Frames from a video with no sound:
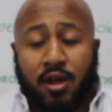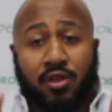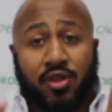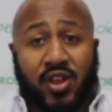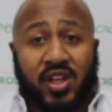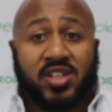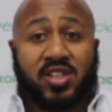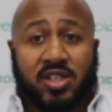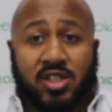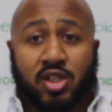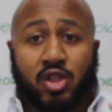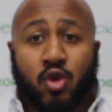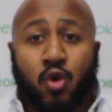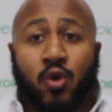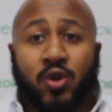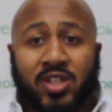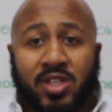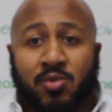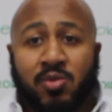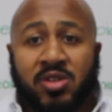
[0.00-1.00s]
this is
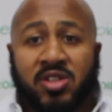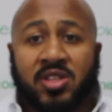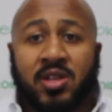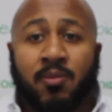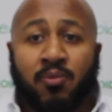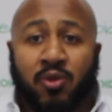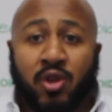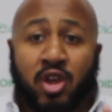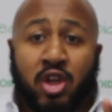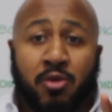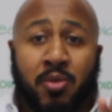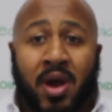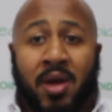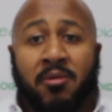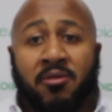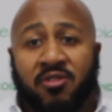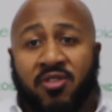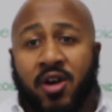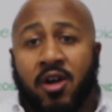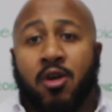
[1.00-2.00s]
going to be something you
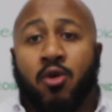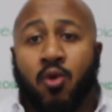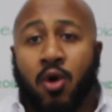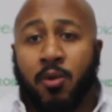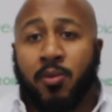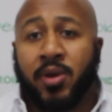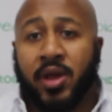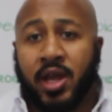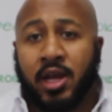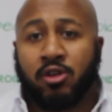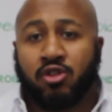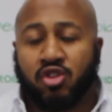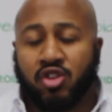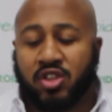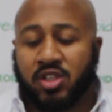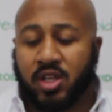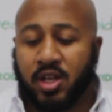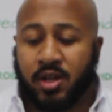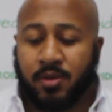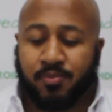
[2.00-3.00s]
might very well be
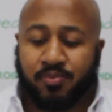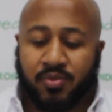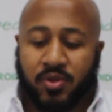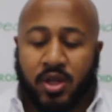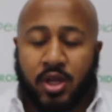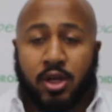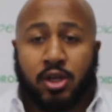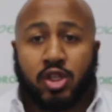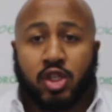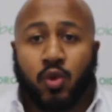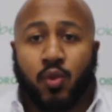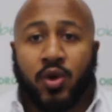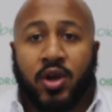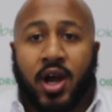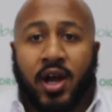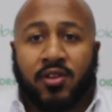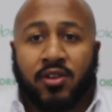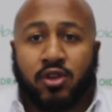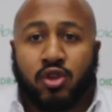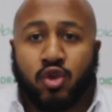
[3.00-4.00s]
interested in. So we
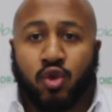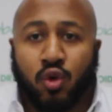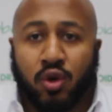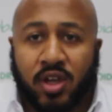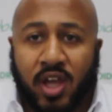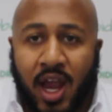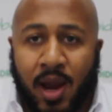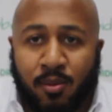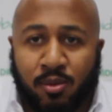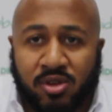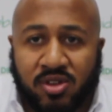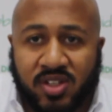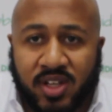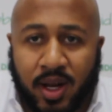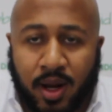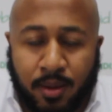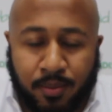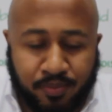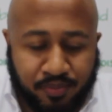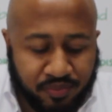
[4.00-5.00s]
got the dual camera
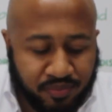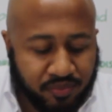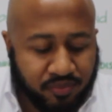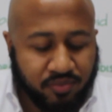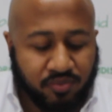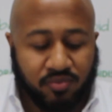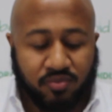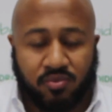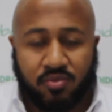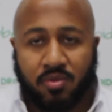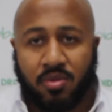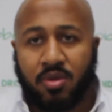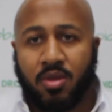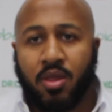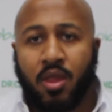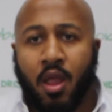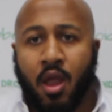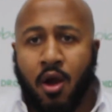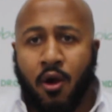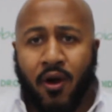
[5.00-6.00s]
setup.
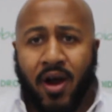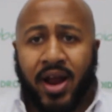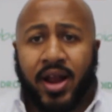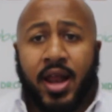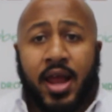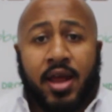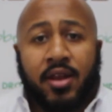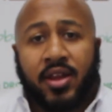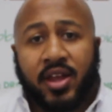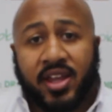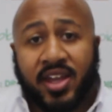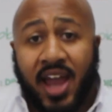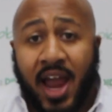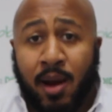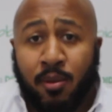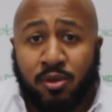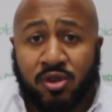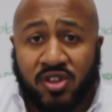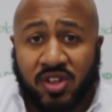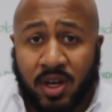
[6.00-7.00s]
Alright, the
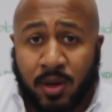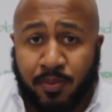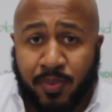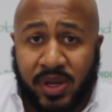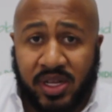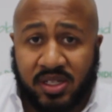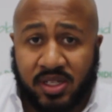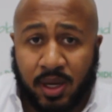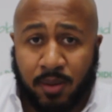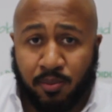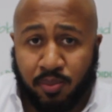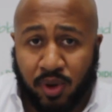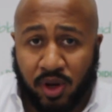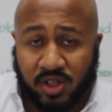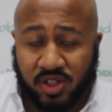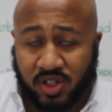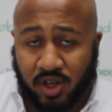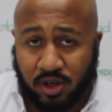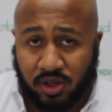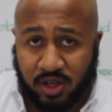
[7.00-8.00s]
cameras on the P10
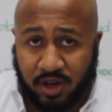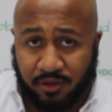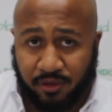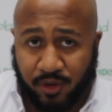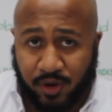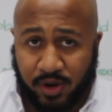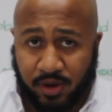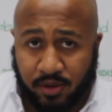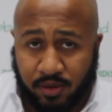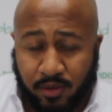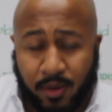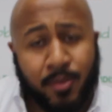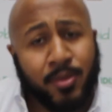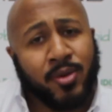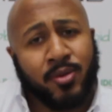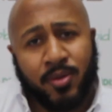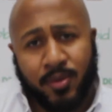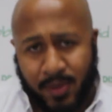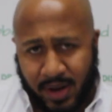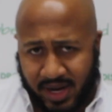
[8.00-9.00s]
Plus are different.
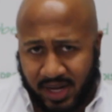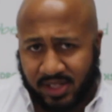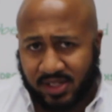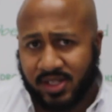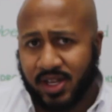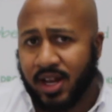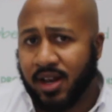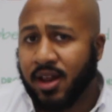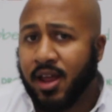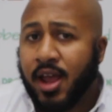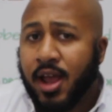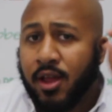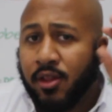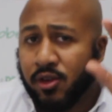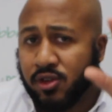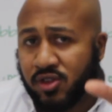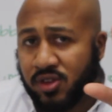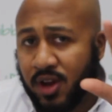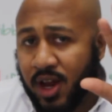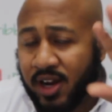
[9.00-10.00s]
Remember, like I said,
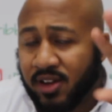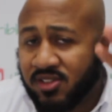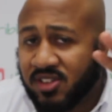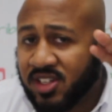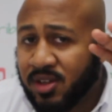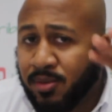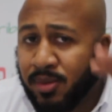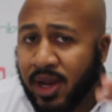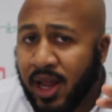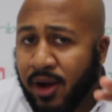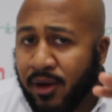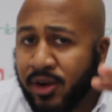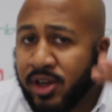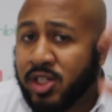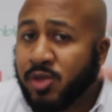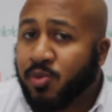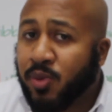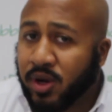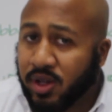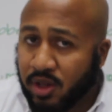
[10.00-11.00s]
there's a lot of
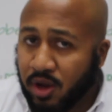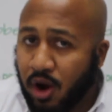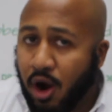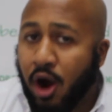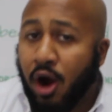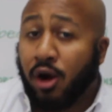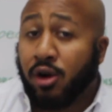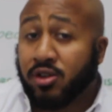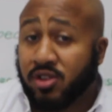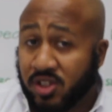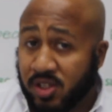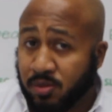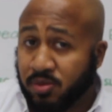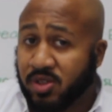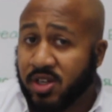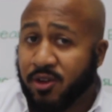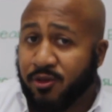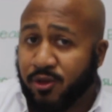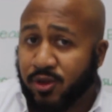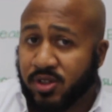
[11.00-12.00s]
similarities, but there are
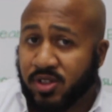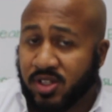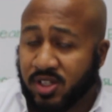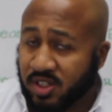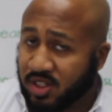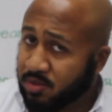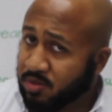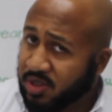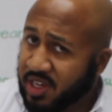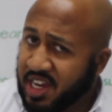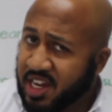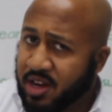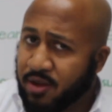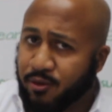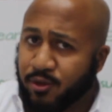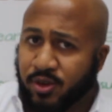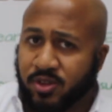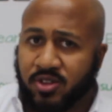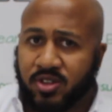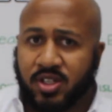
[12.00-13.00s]
some differences, some key
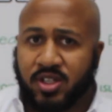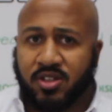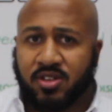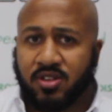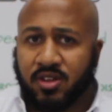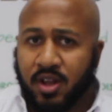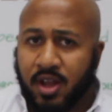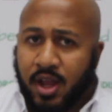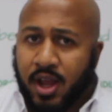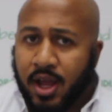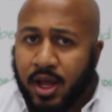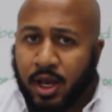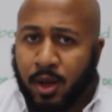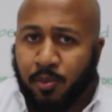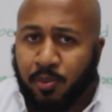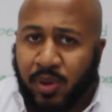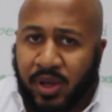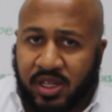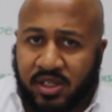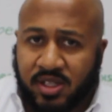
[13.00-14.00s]
differences. The
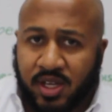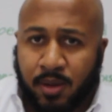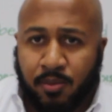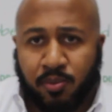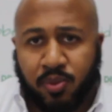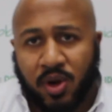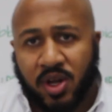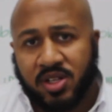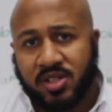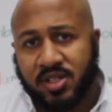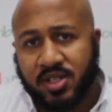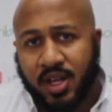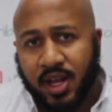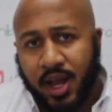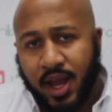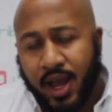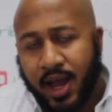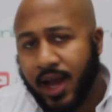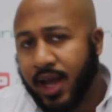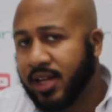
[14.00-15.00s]
P10 Plus
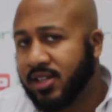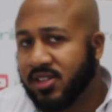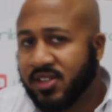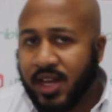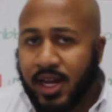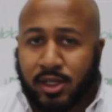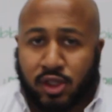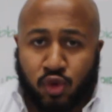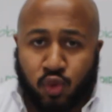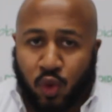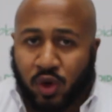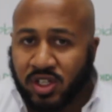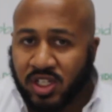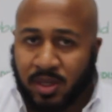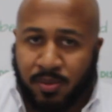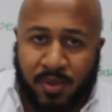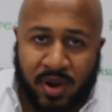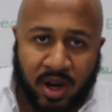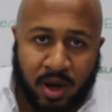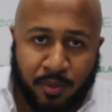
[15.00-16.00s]
has that
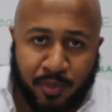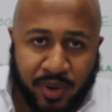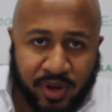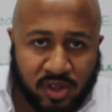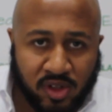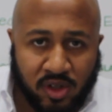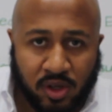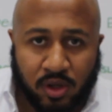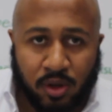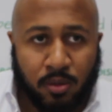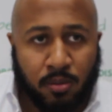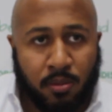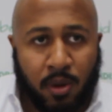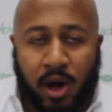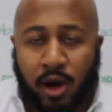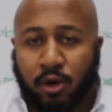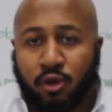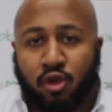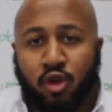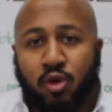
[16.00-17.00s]
20 megapixel
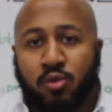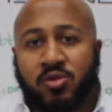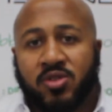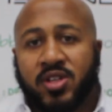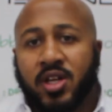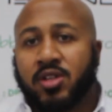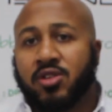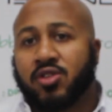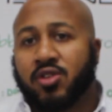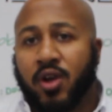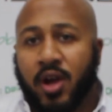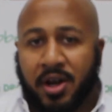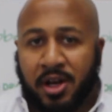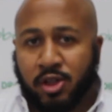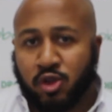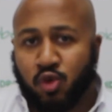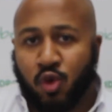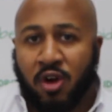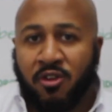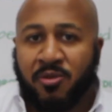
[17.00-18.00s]
monochrome sensor and
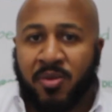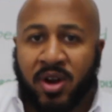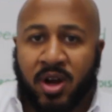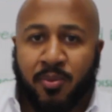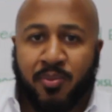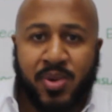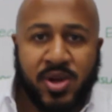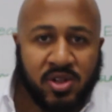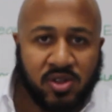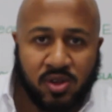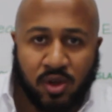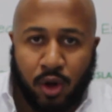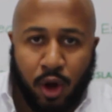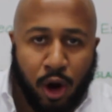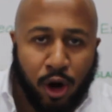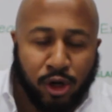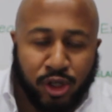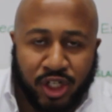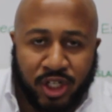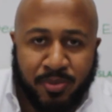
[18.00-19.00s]
a 12 megapixel
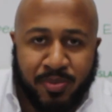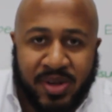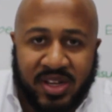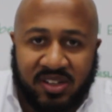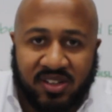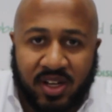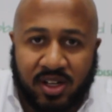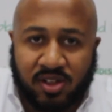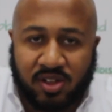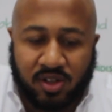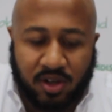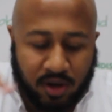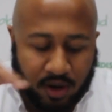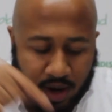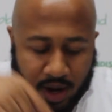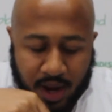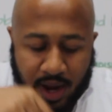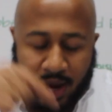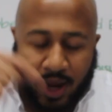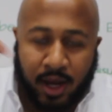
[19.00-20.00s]
RGB
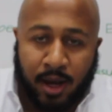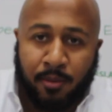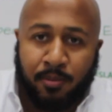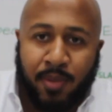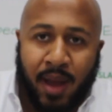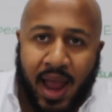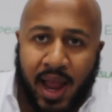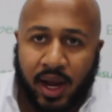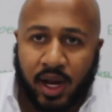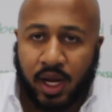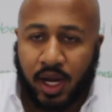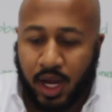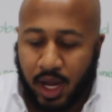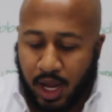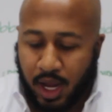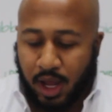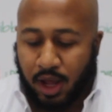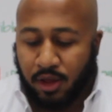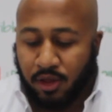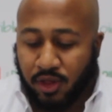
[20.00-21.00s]
sensor in the back.
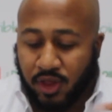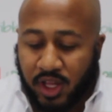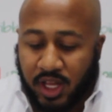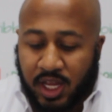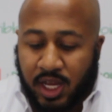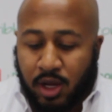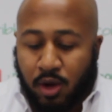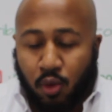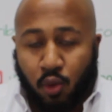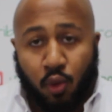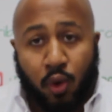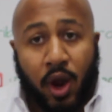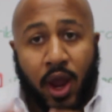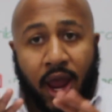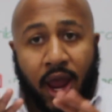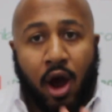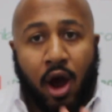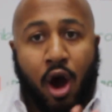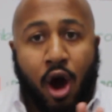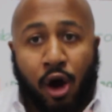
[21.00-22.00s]
The
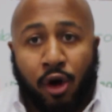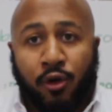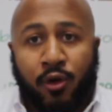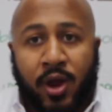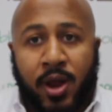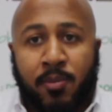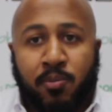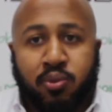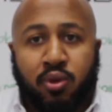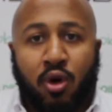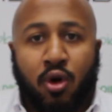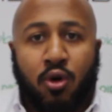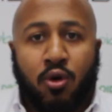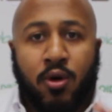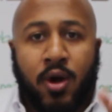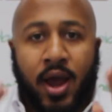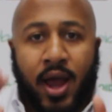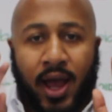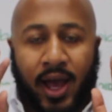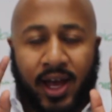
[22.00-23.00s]
Honor 8
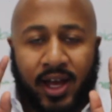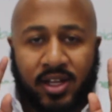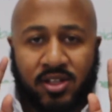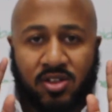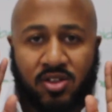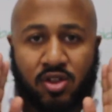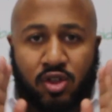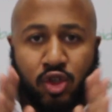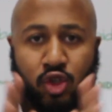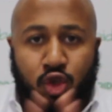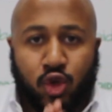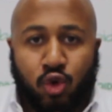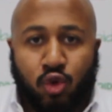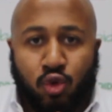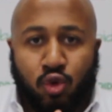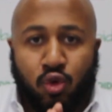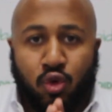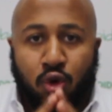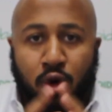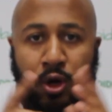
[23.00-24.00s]
Pro has
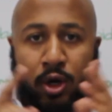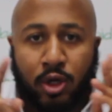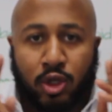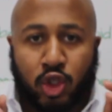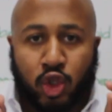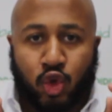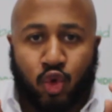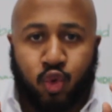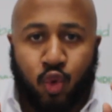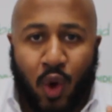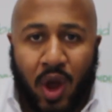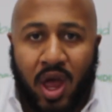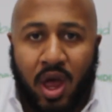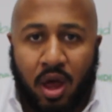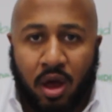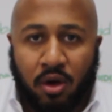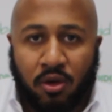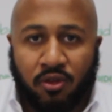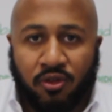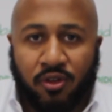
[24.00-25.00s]
two
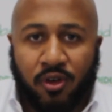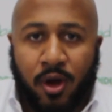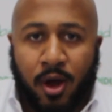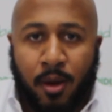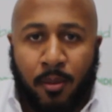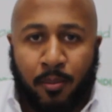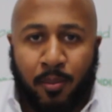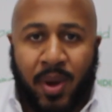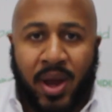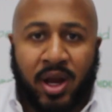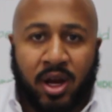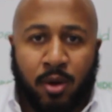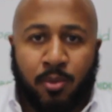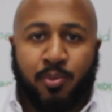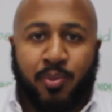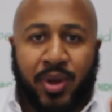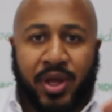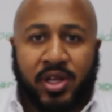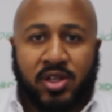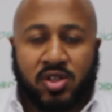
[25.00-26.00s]
12
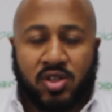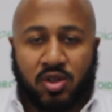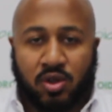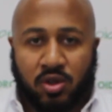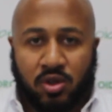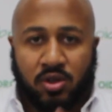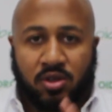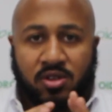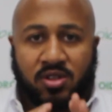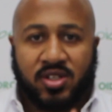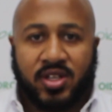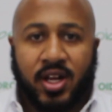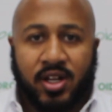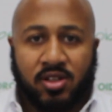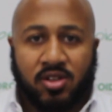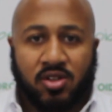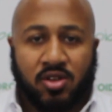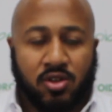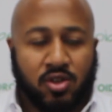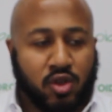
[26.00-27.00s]
megapixel
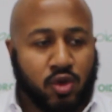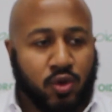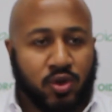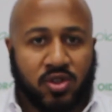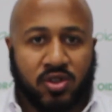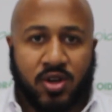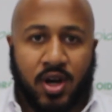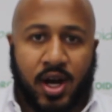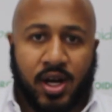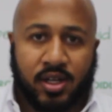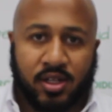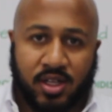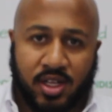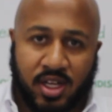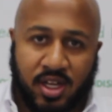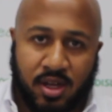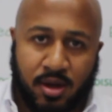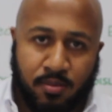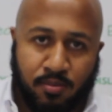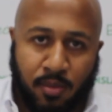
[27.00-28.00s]
sensors. So it's got
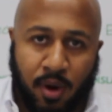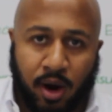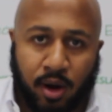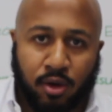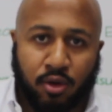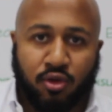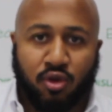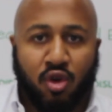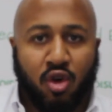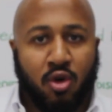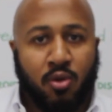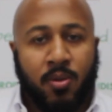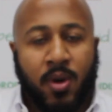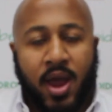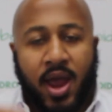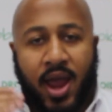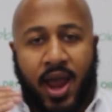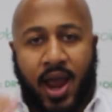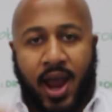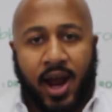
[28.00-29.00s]
the monochrome
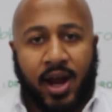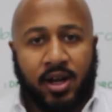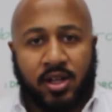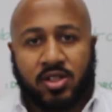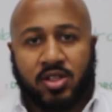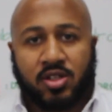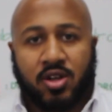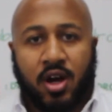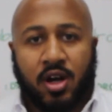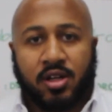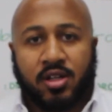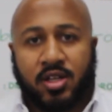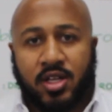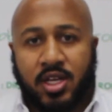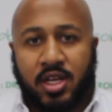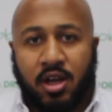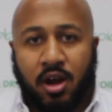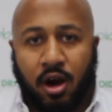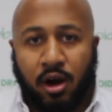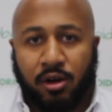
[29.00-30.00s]
and it's got
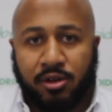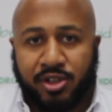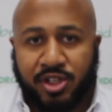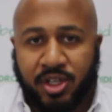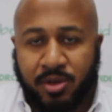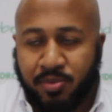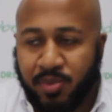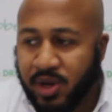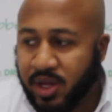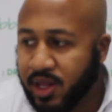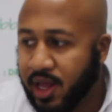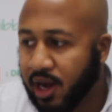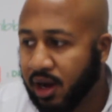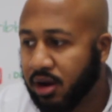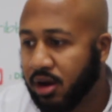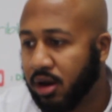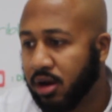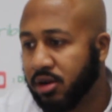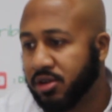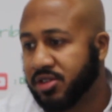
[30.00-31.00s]
the RGB,
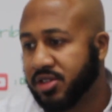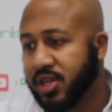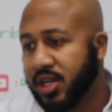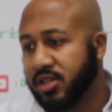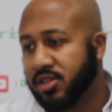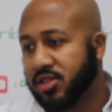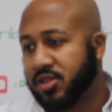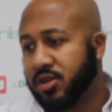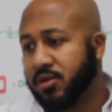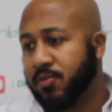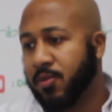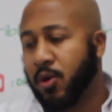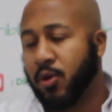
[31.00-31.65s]
that color sensor.